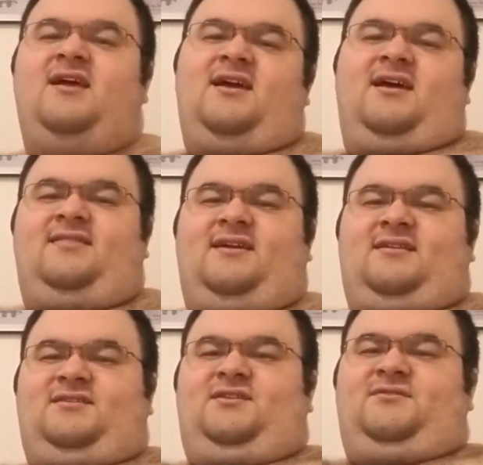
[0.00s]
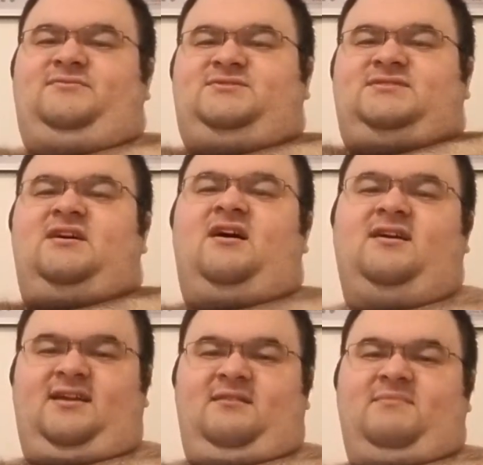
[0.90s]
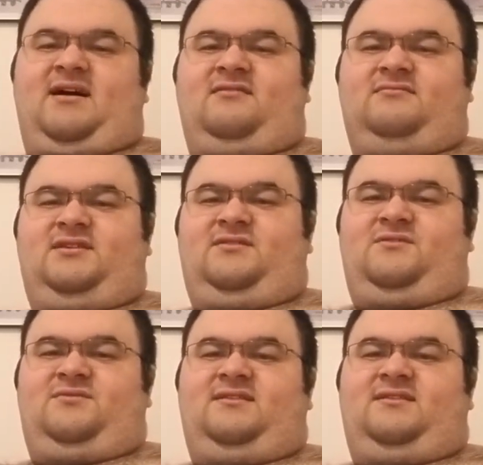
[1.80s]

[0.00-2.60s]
and then just talking about the